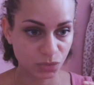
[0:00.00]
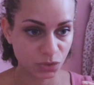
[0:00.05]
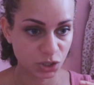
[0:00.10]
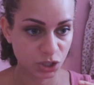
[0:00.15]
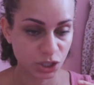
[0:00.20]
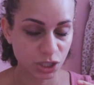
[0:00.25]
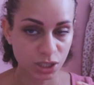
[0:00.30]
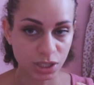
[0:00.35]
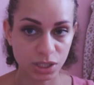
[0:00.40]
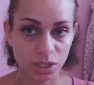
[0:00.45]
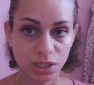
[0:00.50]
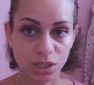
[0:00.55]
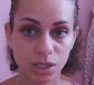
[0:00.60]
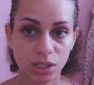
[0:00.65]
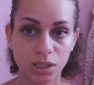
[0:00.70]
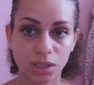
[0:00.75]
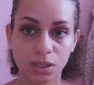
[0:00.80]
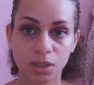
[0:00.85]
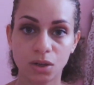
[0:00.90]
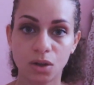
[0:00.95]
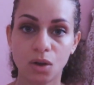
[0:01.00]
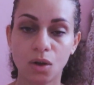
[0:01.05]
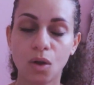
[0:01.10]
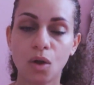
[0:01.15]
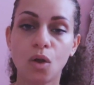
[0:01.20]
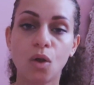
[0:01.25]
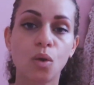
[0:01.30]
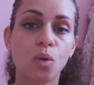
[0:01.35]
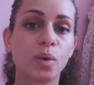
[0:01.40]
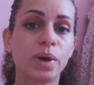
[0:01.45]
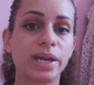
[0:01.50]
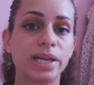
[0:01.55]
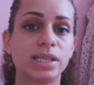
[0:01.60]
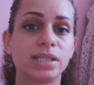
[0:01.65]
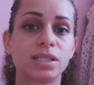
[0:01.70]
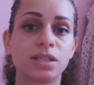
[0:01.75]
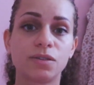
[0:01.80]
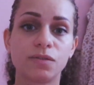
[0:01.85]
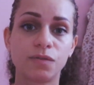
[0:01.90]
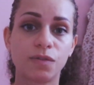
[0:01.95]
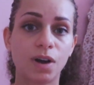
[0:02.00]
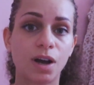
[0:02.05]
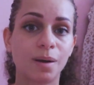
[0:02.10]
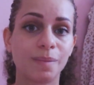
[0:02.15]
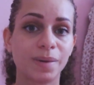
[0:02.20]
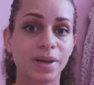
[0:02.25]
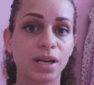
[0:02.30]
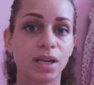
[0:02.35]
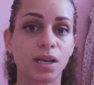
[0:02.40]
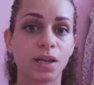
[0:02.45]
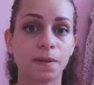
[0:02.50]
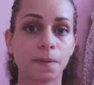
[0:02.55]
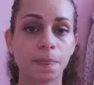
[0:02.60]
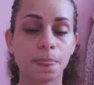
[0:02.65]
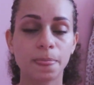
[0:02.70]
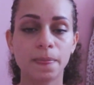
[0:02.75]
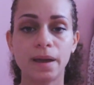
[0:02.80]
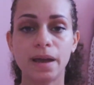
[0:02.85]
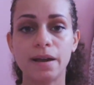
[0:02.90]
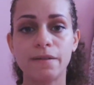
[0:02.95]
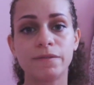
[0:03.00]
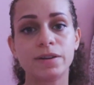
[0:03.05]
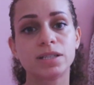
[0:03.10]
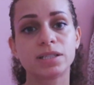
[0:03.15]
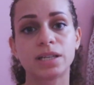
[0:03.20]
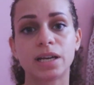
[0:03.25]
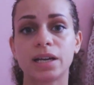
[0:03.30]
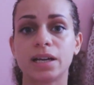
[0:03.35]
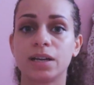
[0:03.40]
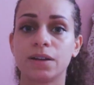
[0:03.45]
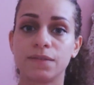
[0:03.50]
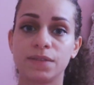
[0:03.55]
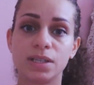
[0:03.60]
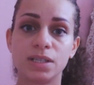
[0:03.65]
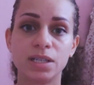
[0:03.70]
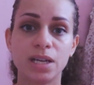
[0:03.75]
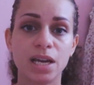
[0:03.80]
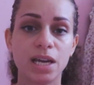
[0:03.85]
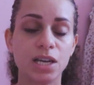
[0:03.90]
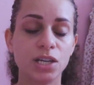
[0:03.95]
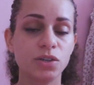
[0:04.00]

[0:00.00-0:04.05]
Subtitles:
just always vomiting every second of the day.